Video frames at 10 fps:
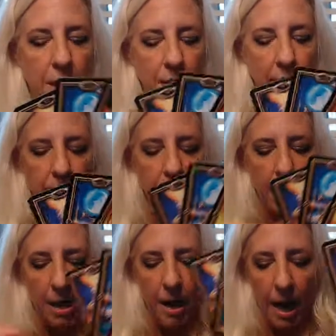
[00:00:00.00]
that
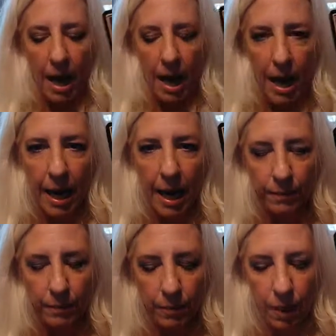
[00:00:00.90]

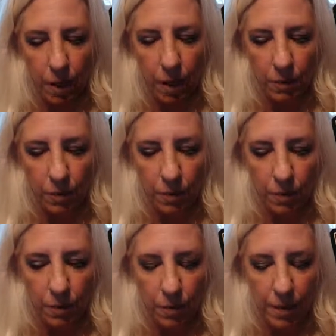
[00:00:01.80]
I,
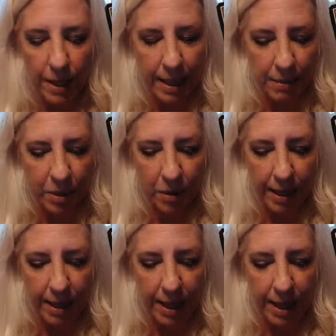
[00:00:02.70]
and I'm
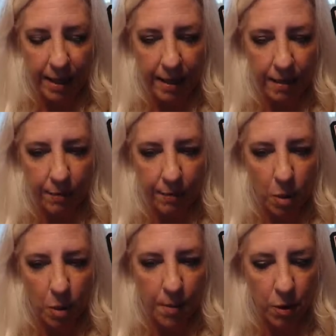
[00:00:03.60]
sorry I can't give
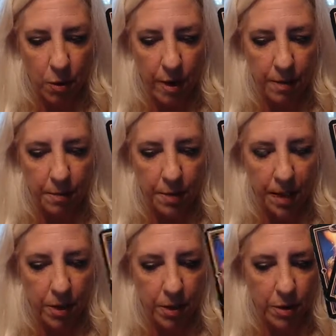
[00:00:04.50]
proper credit, but
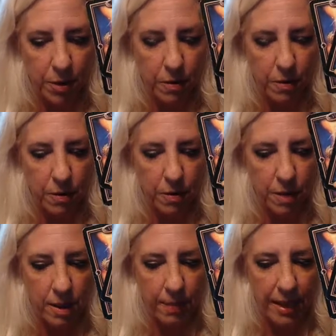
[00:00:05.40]
I heard
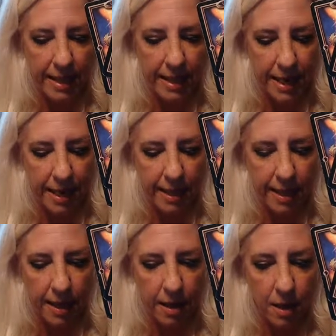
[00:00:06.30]
somebody say
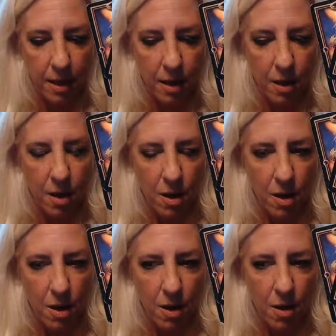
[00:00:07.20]
that
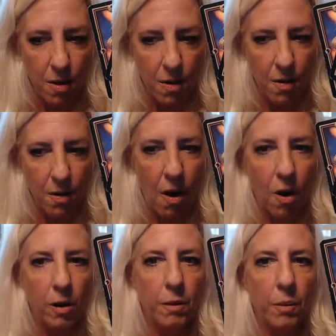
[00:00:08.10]

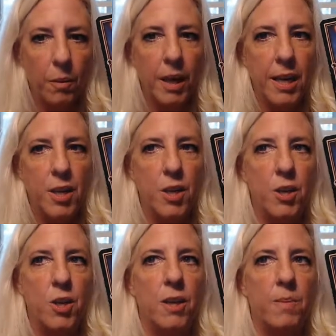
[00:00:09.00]
all of our
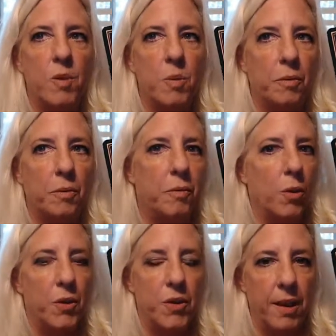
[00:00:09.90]
relationships
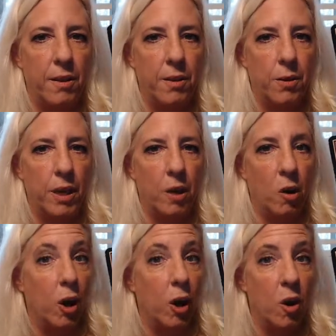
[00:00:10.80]
before, say, thirty
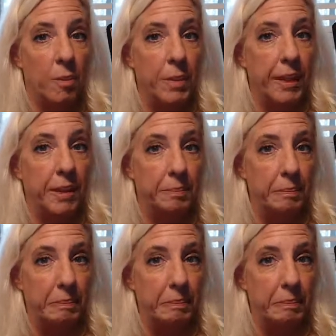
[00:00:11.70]
are karmic